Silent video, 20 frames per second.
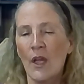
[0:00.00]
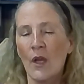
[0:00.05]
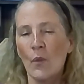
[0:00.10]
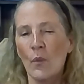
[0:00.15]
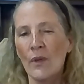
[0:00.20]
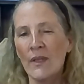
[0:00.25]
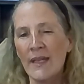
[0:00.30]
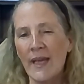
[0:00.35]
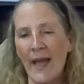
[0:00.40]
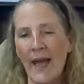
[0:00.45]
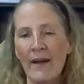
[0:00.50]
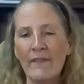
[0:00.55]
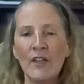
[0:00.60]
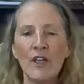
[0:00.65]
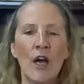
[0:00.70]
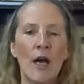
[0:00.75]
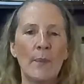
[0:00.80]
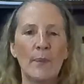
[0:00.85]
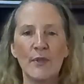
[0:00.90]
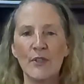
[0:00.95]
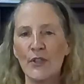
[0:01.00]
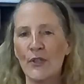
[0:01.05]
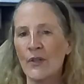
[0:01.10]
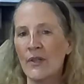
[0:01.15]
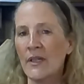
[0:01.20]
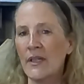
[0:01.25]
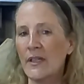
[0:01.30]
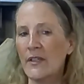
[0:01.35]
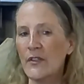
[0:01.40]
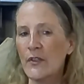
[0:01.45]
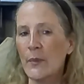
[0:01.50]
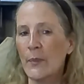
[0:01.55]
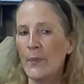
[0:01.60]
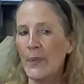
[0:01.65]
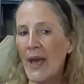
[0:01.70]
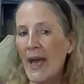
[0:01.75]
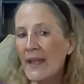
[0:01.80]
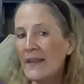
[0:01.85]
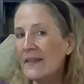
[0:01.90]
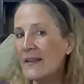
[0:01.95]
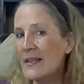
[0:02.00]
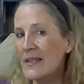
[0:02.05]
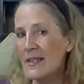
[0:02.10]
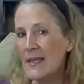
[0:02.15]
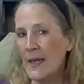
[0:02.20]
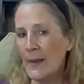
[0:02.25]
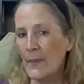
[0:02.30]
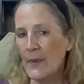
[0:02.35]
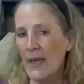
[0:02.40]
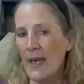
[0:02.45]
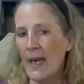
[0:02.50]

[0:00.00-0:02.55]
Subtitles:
When they have an opportunity to pet the same